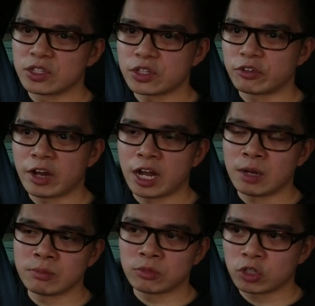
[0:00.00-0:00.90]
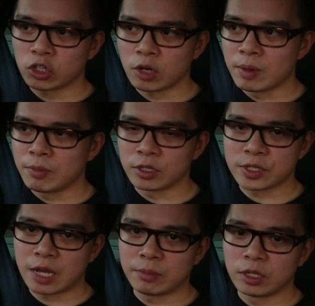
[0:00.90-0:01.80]
Instagram, comment
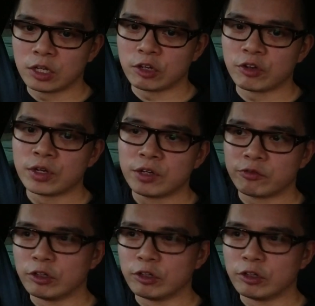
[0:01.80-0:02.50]
box down below.